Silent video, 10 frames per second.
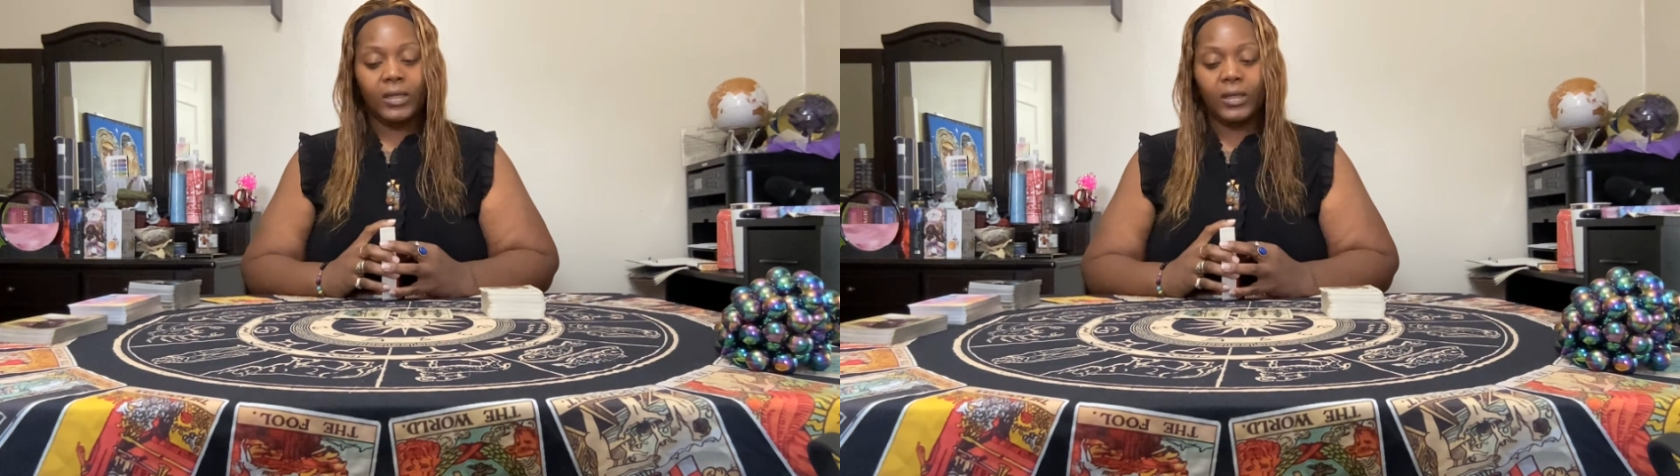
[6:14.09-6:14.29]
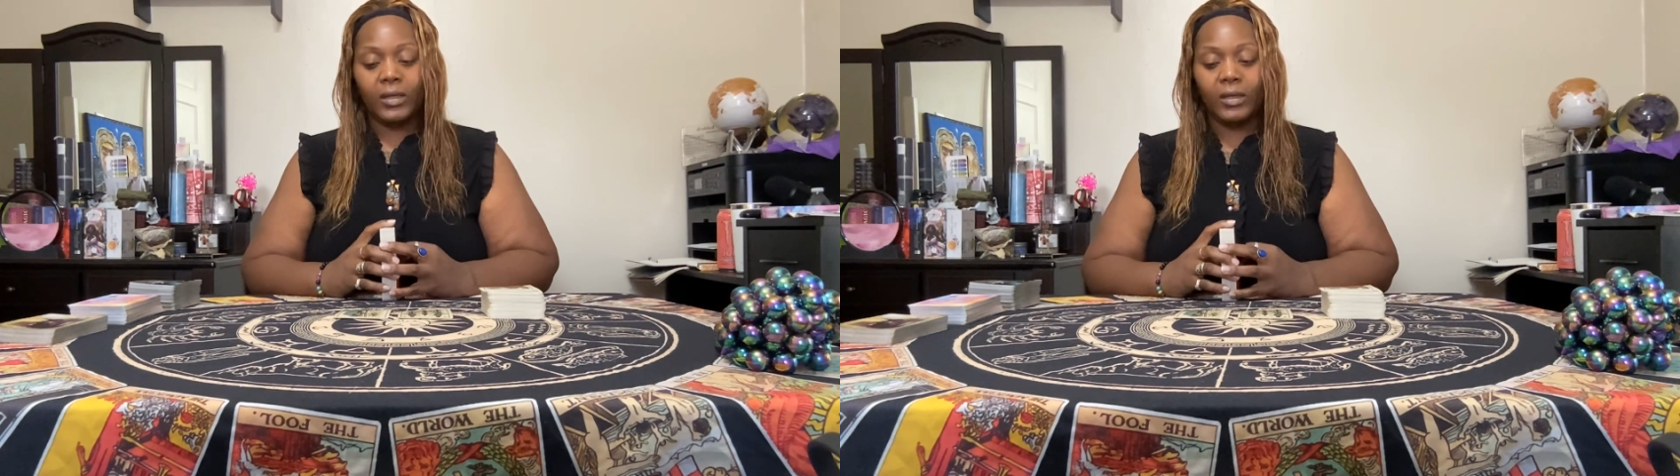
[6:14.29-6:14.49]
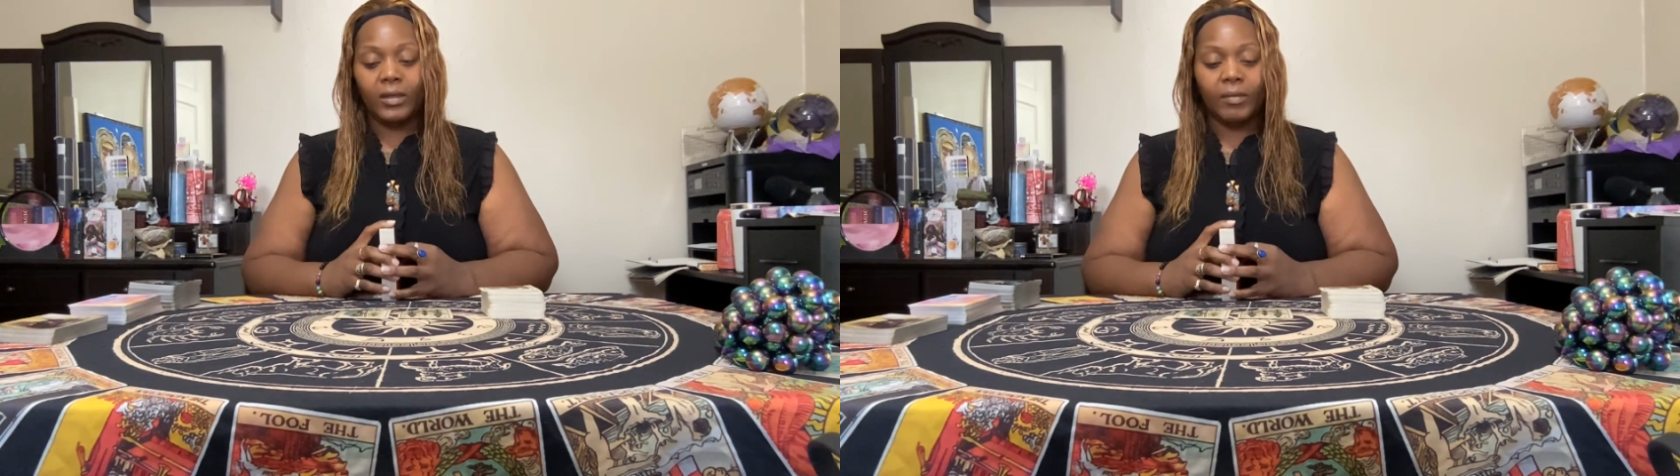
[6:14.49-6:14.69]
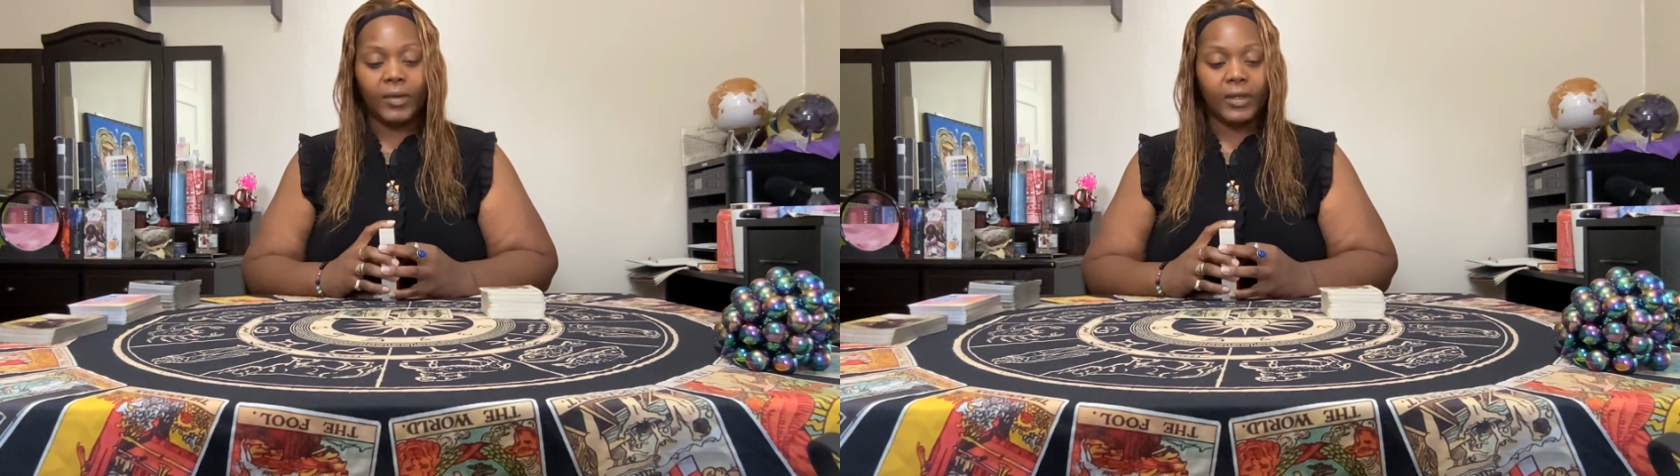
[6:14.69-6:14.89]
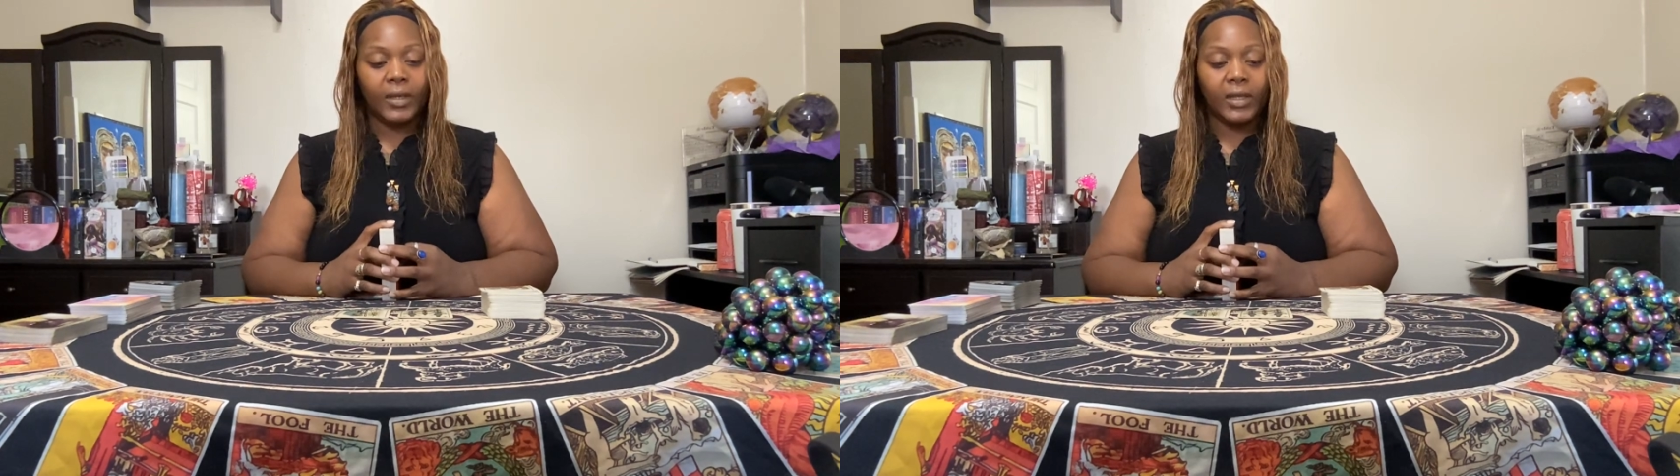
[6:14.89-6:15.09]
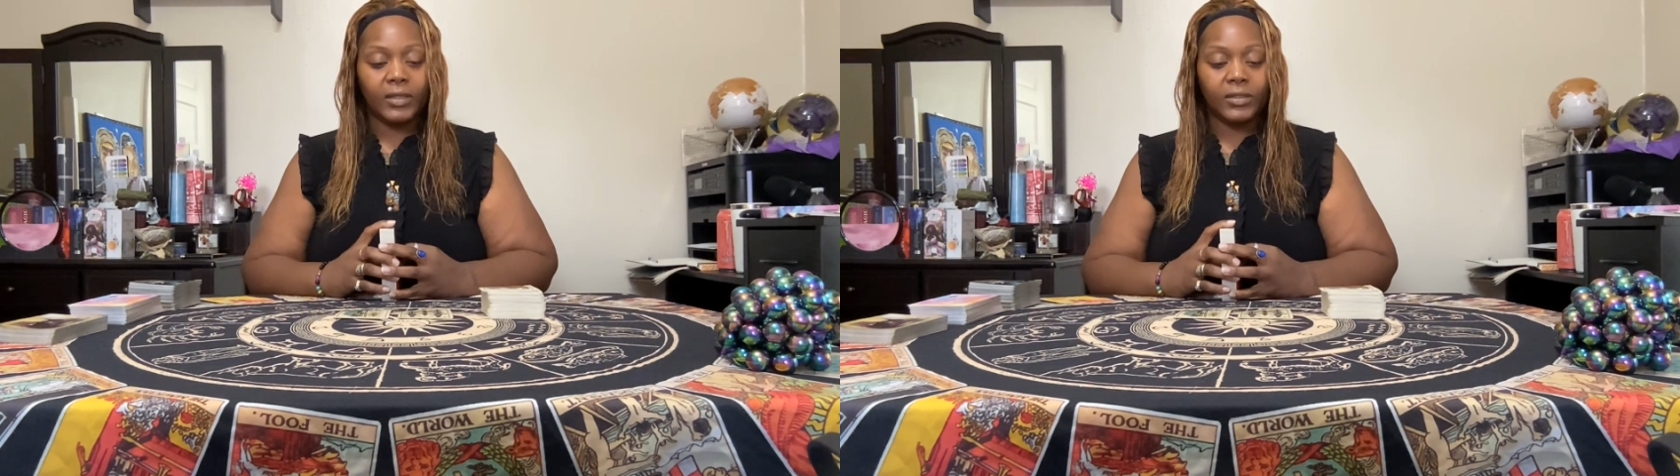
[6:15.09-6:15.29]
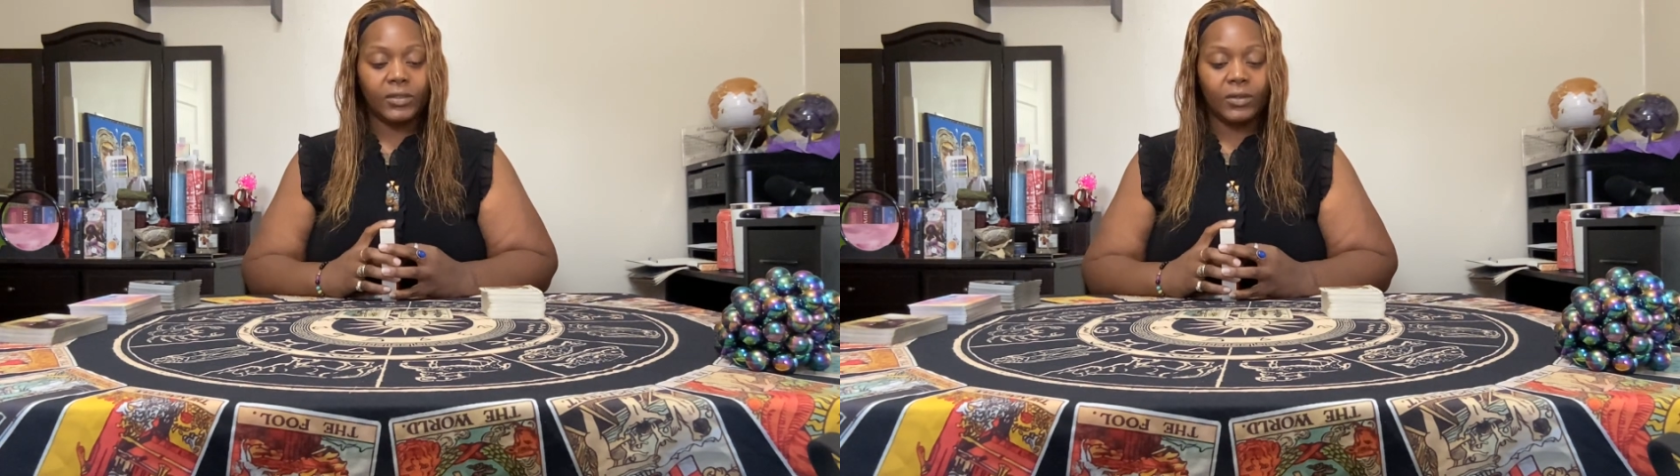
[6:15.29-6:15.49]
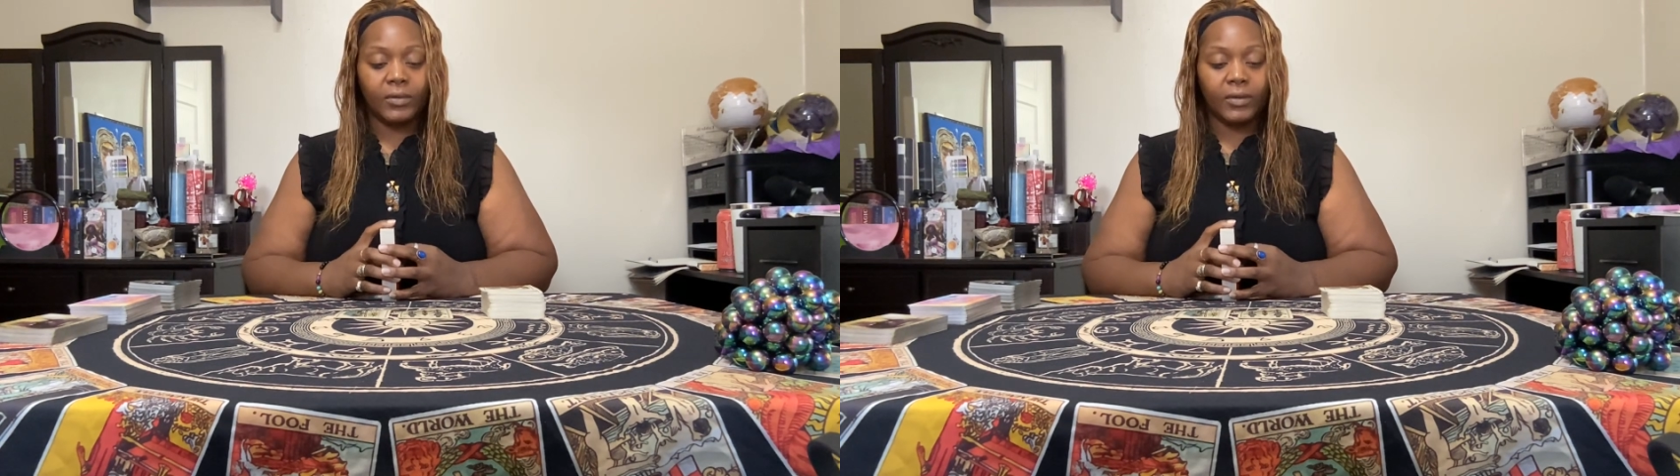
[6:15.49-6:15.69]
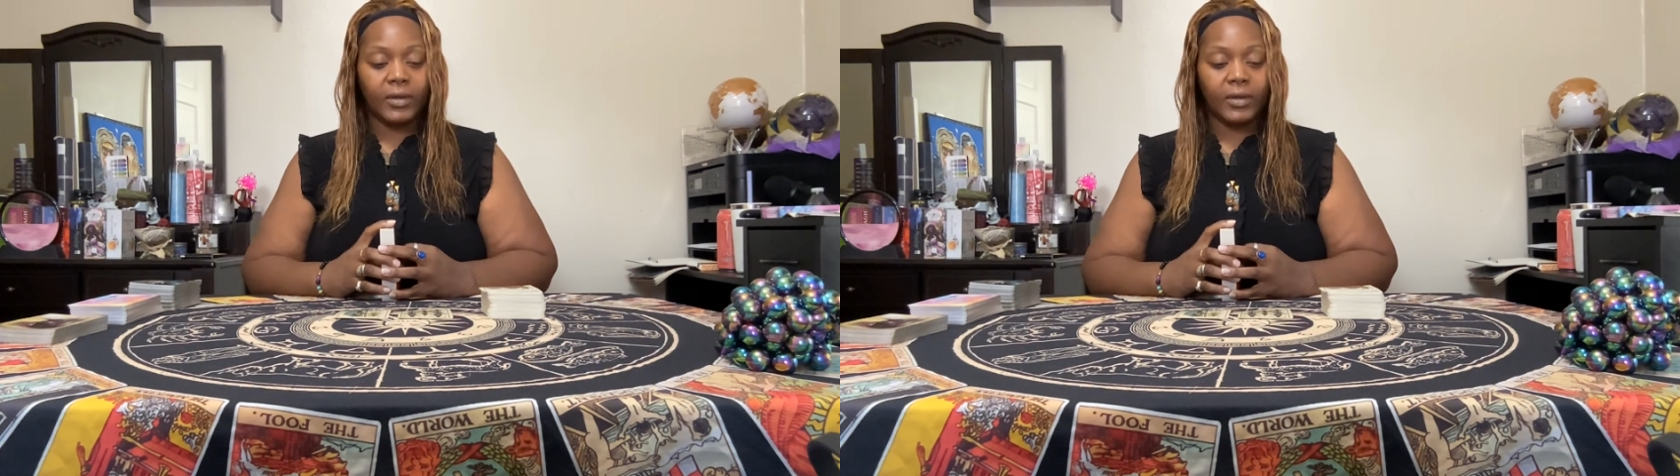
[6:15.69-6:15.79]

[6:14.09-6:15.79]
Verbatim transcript: Oh my God, this is so